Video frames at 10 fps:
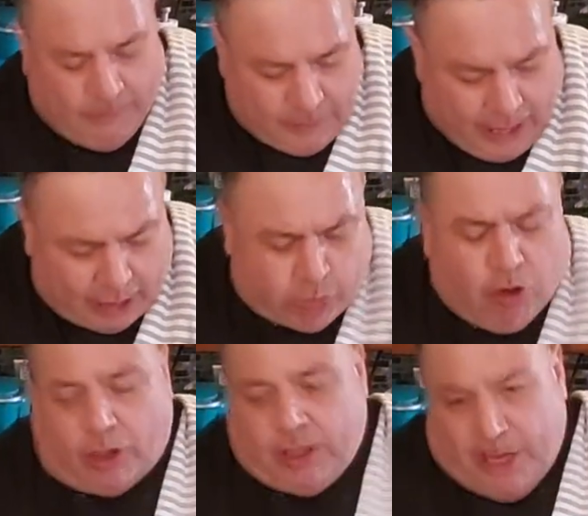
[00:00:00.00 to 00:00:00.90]
let it
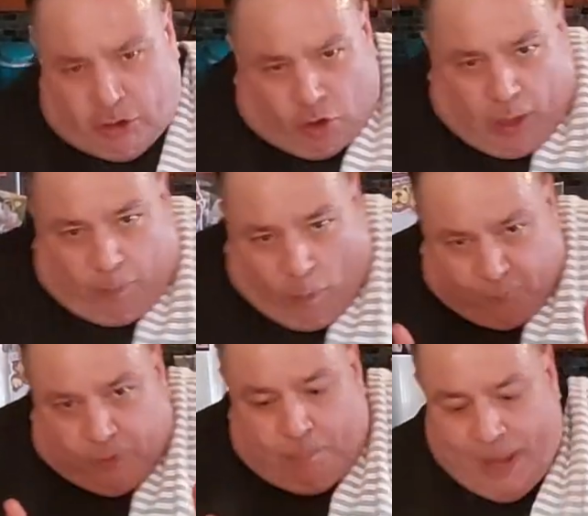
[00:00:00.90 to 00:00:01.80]
cook. Let it cook up
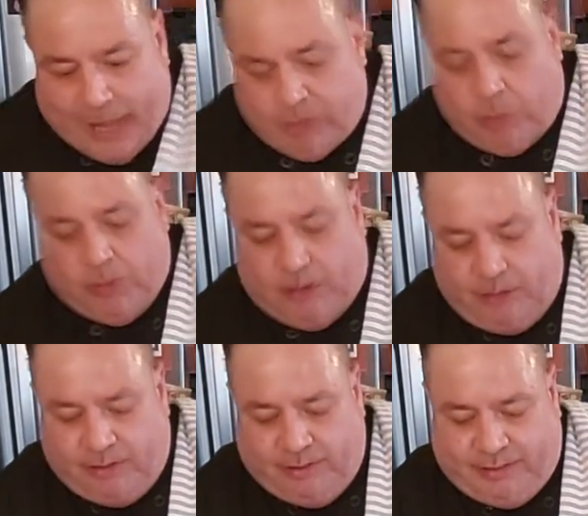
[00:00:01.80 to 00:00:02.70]
off the pan so it
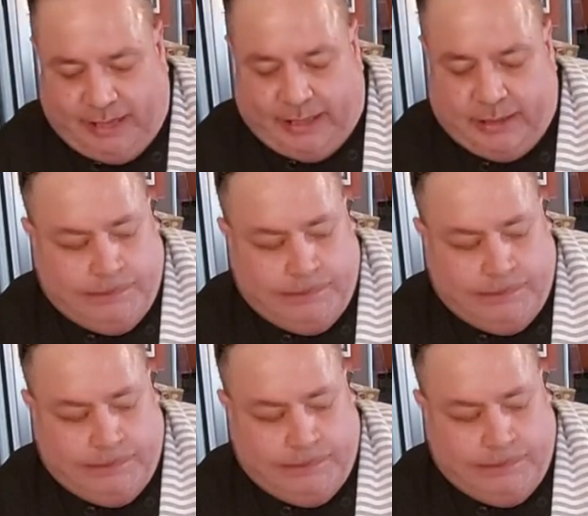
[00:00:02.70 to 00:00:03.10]
doesn't stick.